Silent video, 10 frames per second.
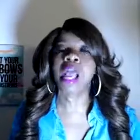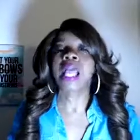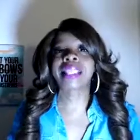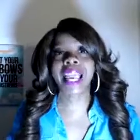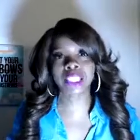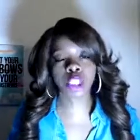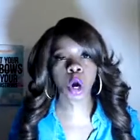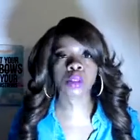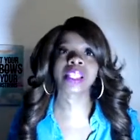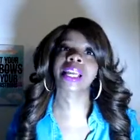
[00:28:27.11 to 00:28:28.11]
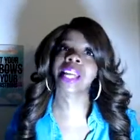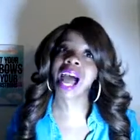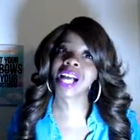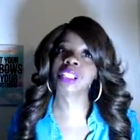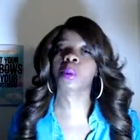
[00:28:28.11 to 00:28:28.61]
that shows that
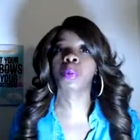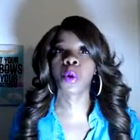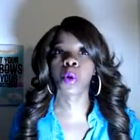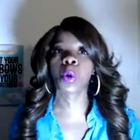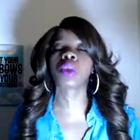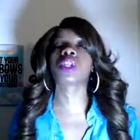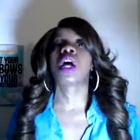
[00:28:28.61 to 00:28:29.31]
Knox pulled